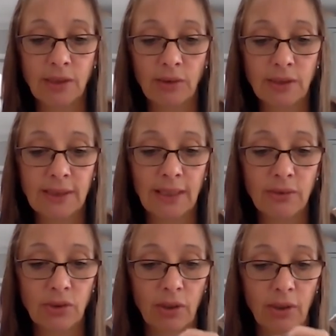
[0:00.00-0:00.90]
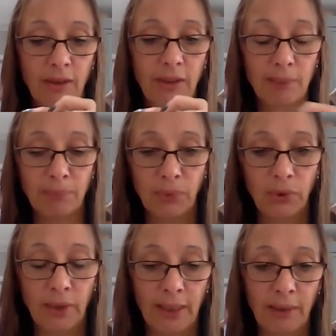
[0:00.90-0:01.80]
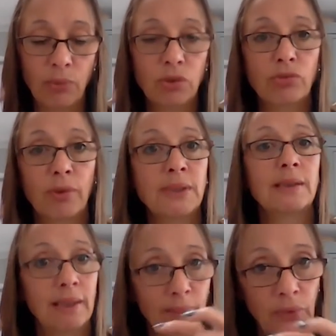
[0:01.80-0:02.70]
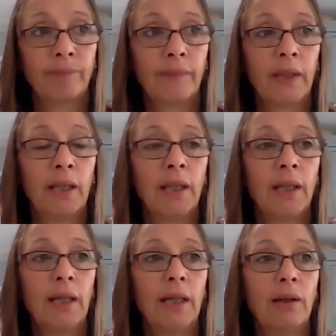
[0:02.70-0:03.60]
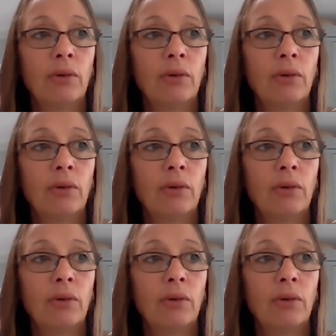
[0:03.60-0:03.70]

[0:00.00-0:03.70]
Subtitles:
So the scout's got a thin blue line, which represents the thin blue line.